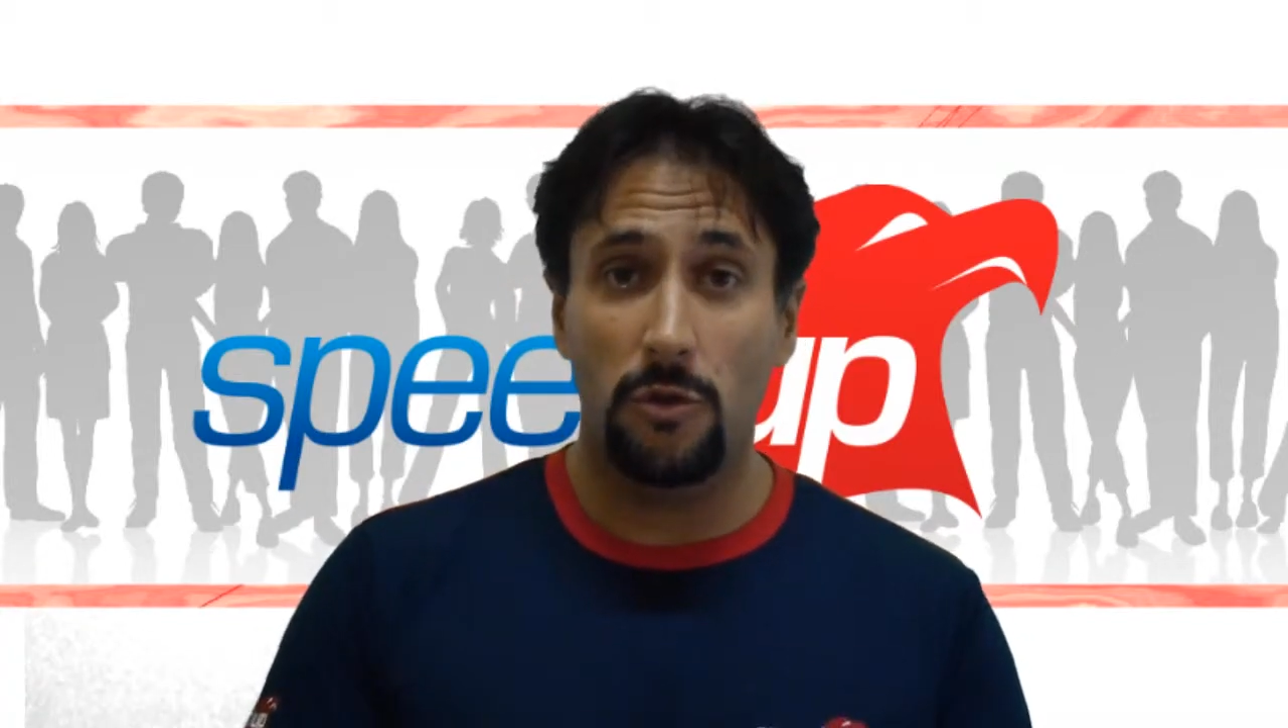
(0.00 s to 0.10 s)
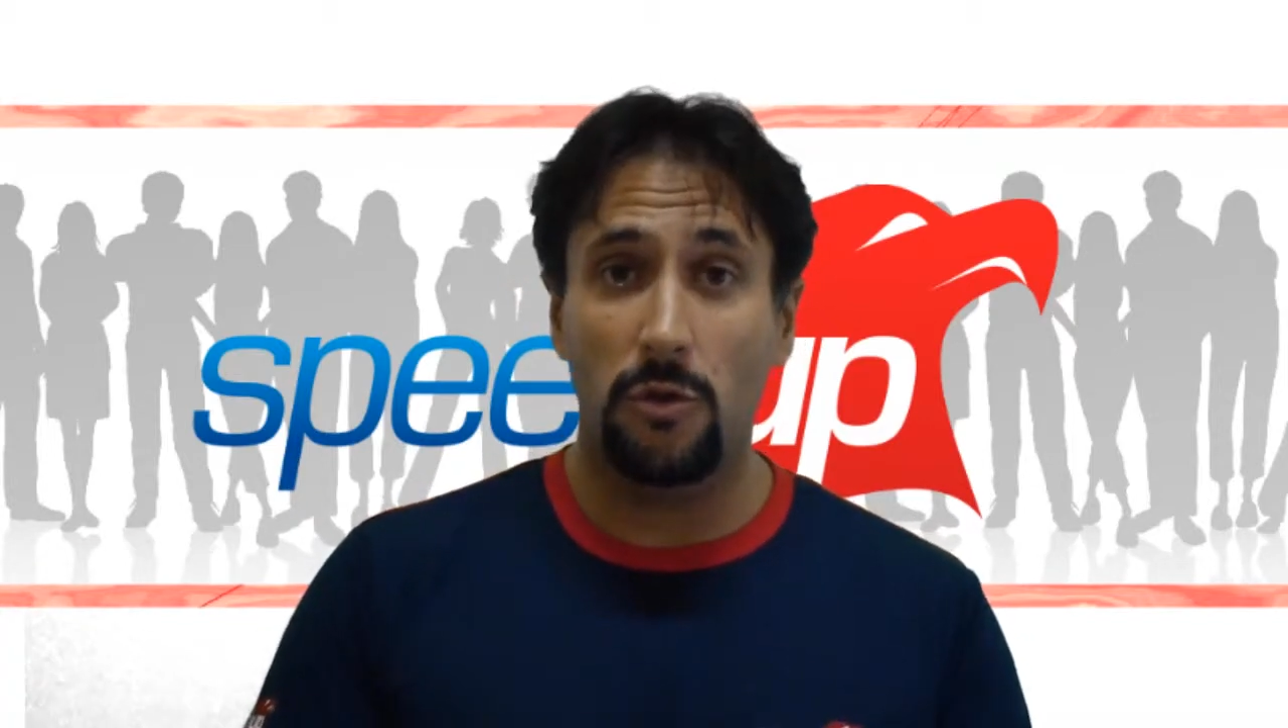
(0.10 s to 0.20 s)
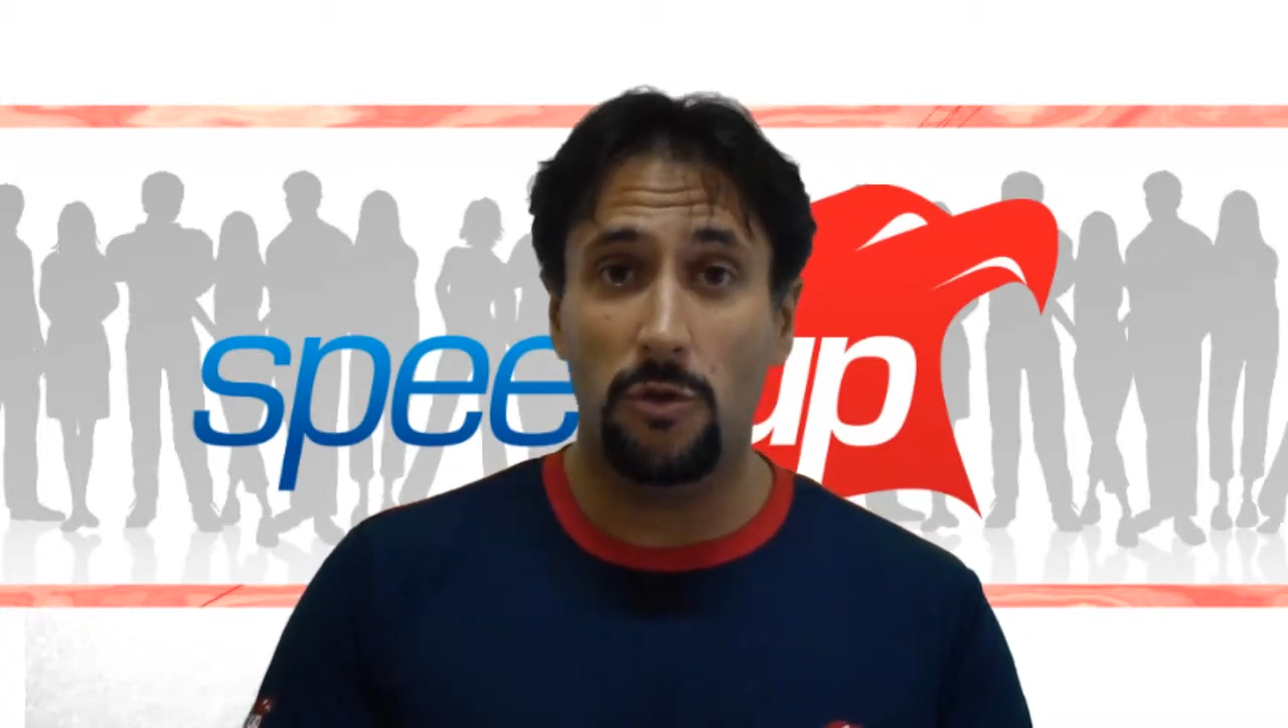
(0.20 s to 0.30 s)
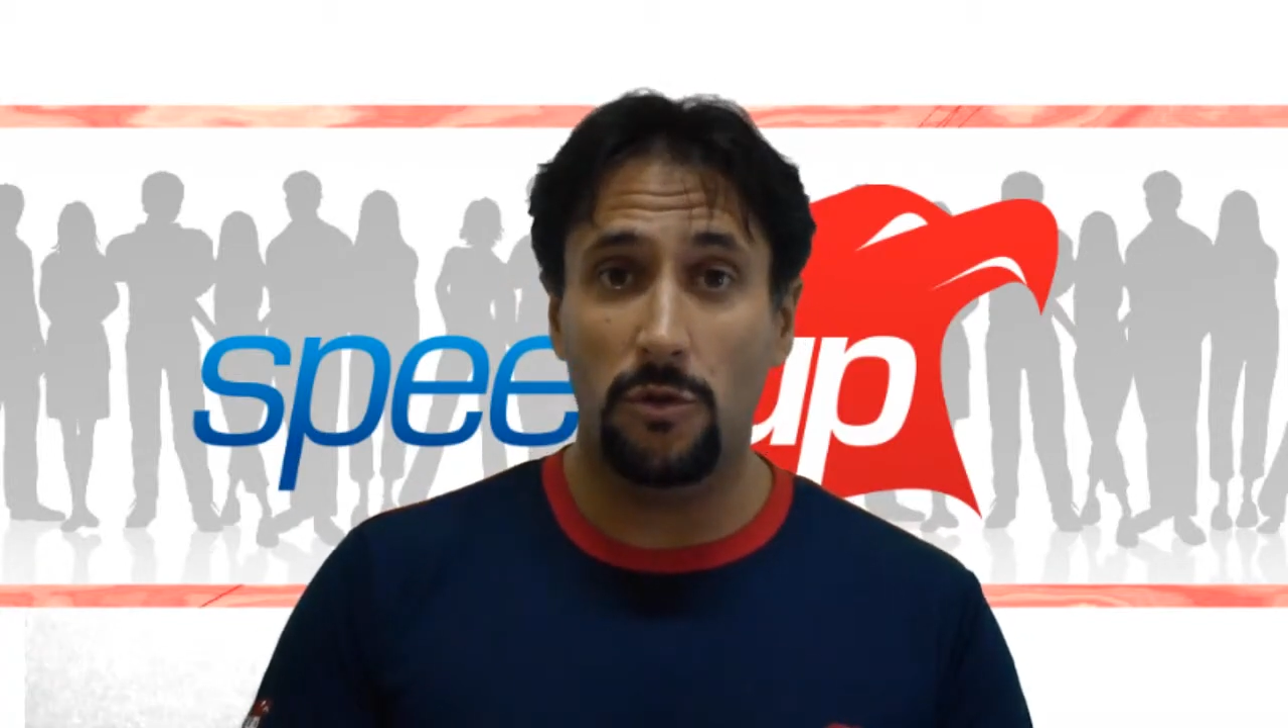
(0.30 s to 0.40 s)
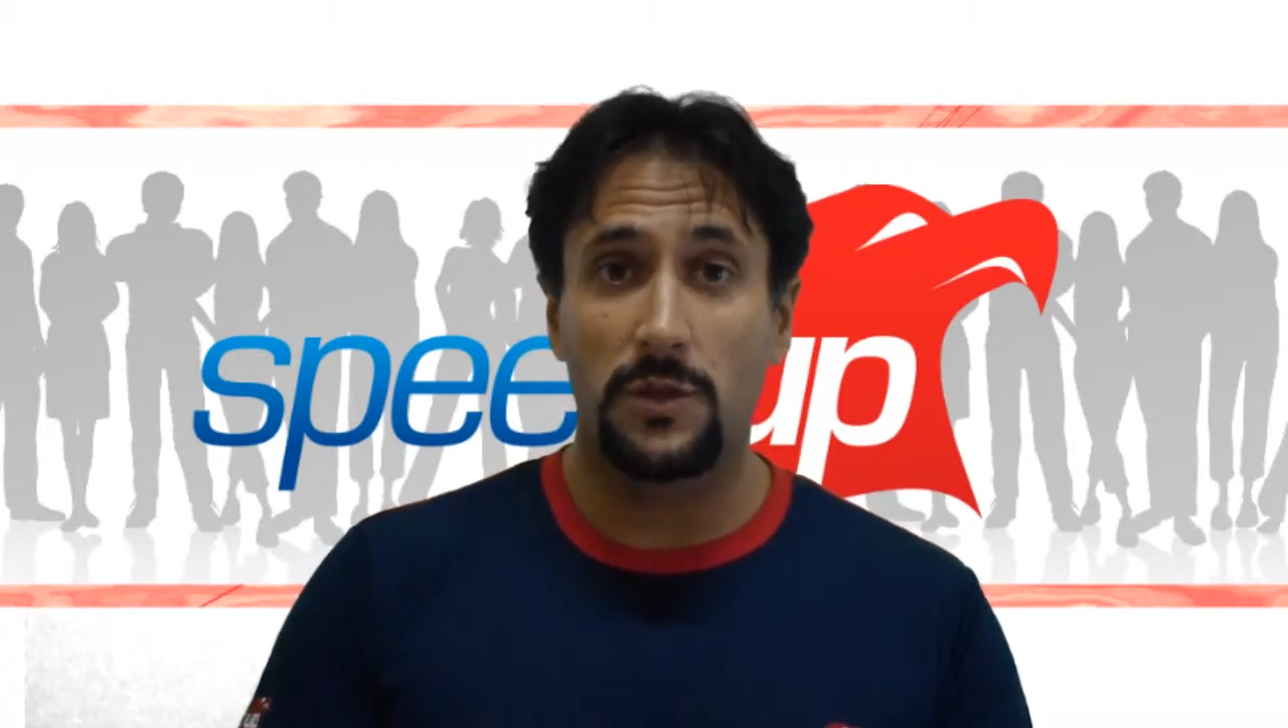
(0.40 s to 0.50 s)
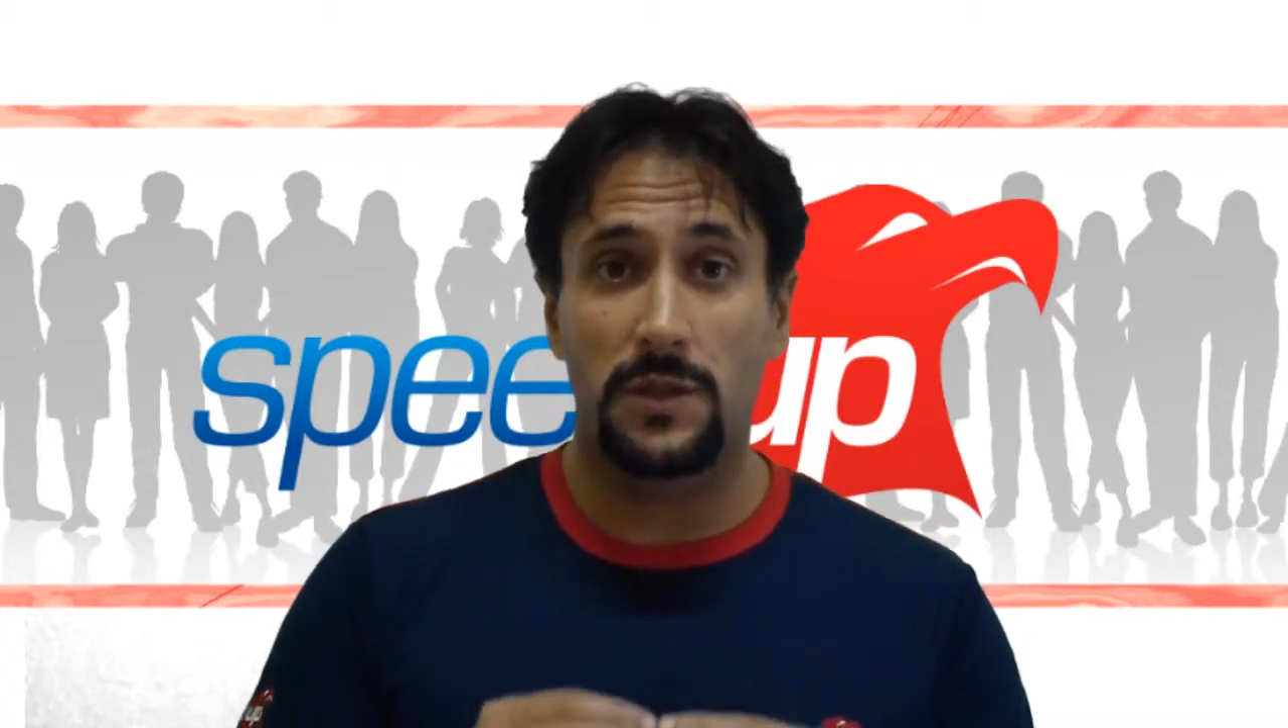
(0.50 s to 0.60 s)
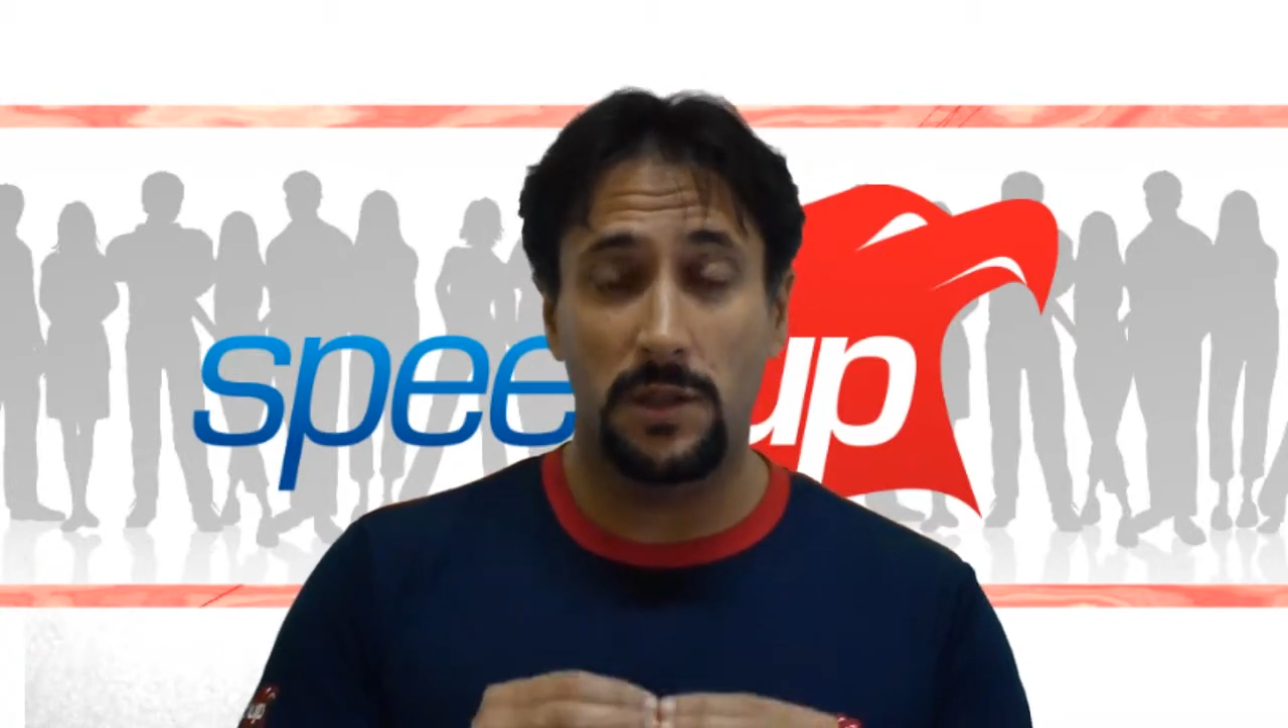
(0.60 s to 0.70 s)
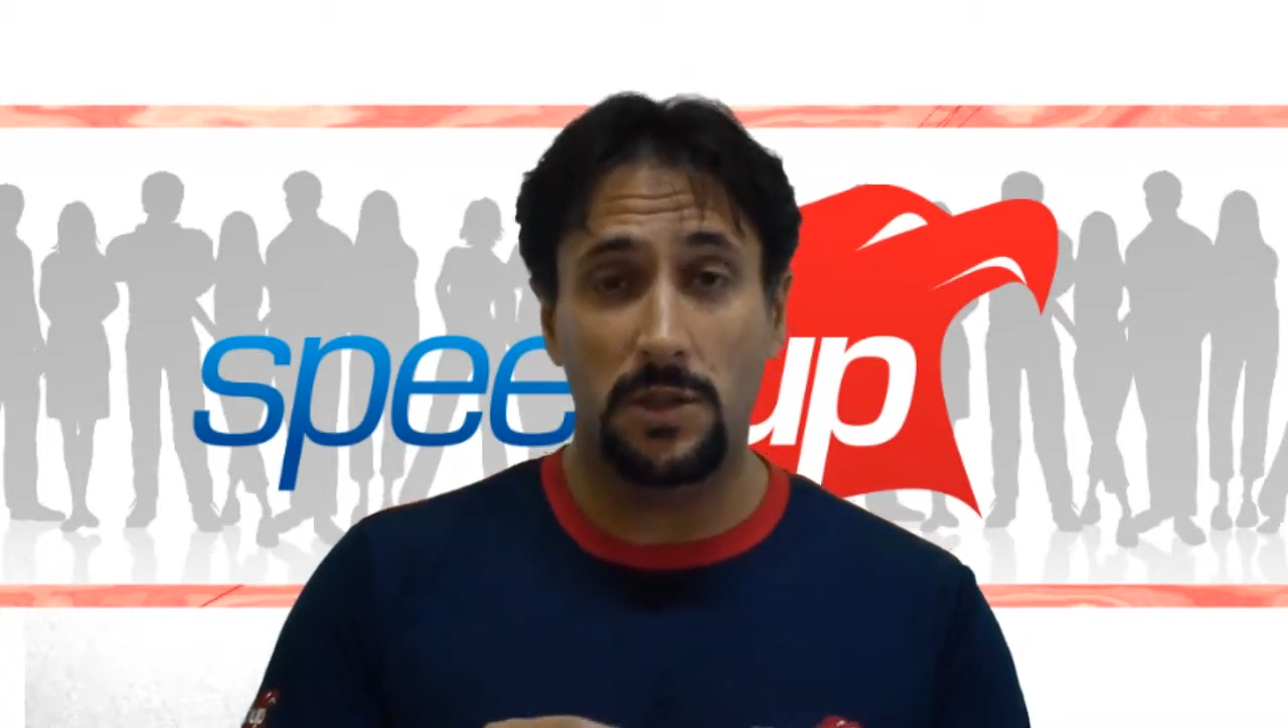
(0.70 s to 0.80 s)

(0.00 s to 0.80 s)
you to use